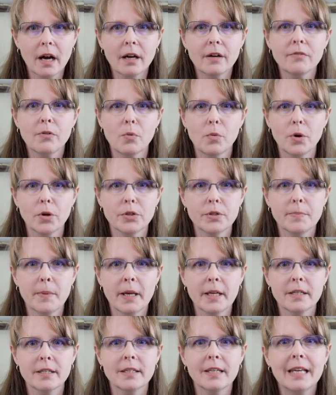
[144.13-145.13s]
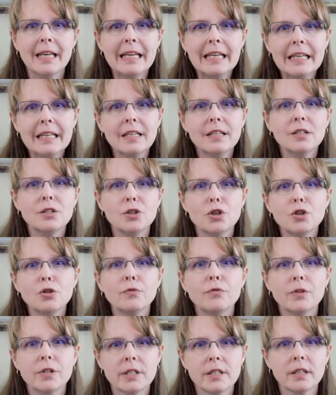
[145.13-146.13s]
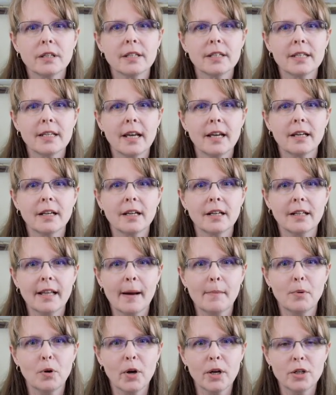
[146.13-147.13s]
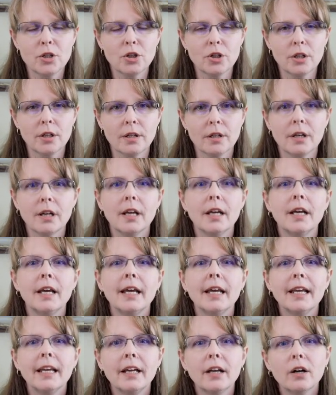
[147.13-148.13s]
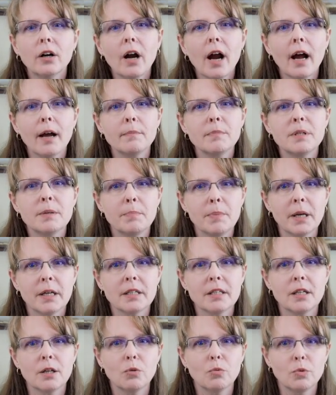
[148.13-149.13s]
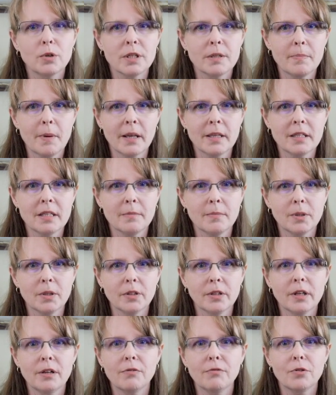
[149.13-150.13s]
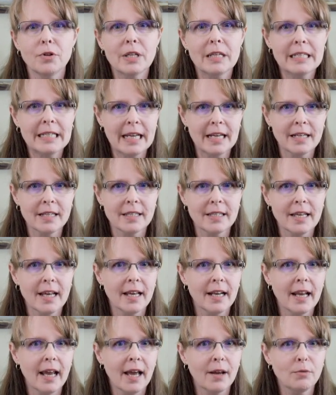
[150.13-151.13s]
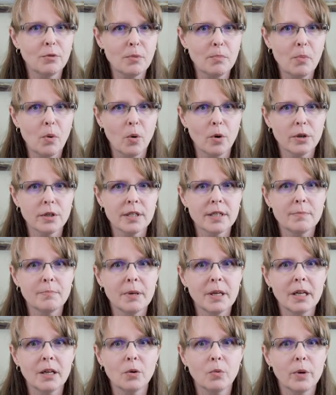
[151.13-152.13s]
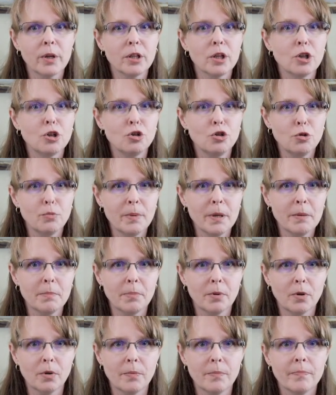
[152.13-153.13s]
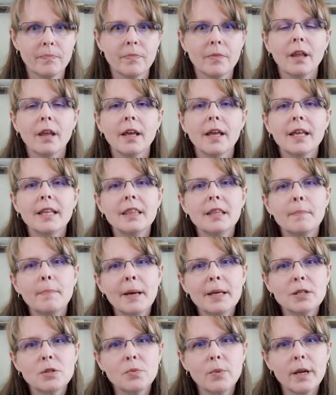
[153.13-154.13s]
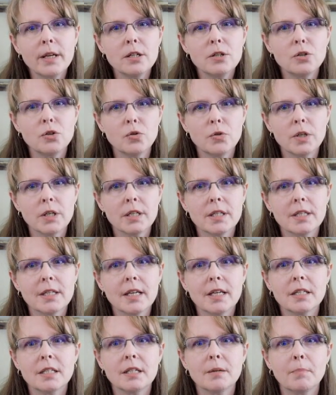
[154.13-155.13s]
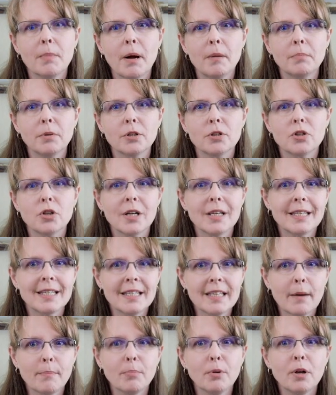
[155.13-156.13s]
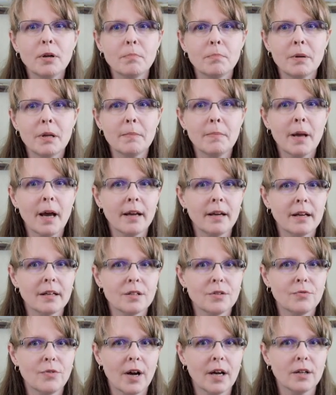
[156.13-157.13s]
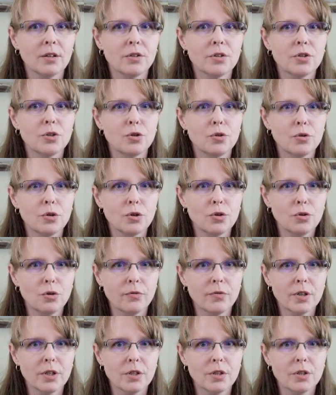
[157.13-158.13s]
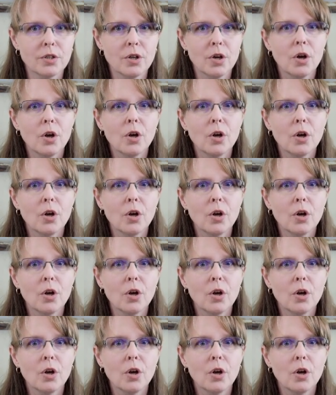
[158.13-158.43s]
of a workspace is to facilitate collaboration. Here I'm depicting responsibility for the dataset and reports being with 2 people. The best way to do this is to publish separate PBIX files to the service,